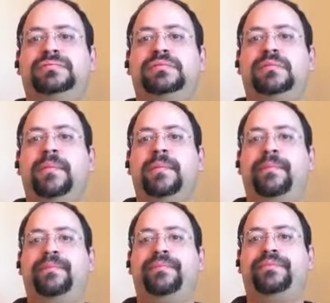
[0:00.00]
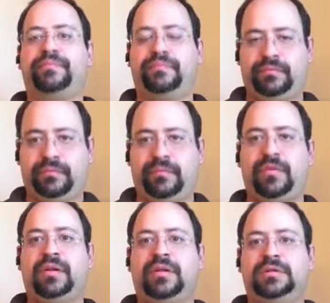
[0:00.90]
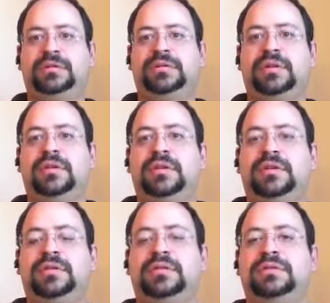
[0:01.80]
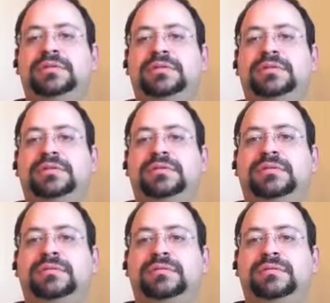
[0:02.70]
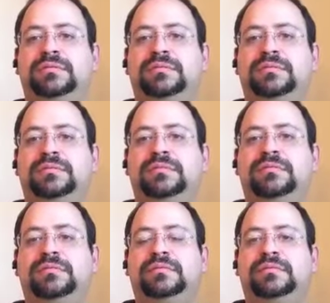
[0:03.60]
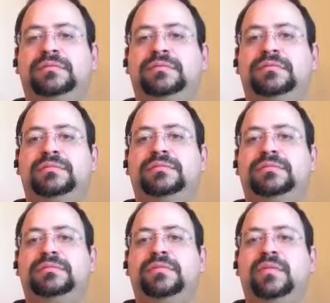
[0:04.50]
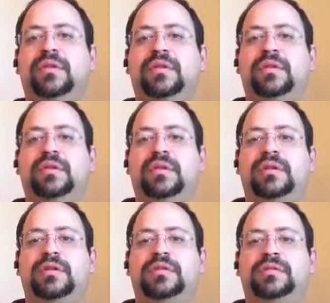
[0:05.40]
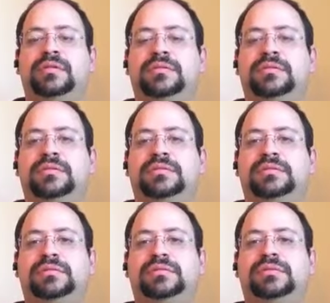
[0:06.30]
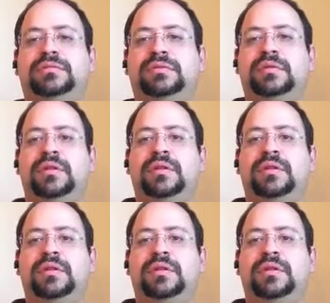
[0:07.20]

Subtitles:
This person isn't speaking.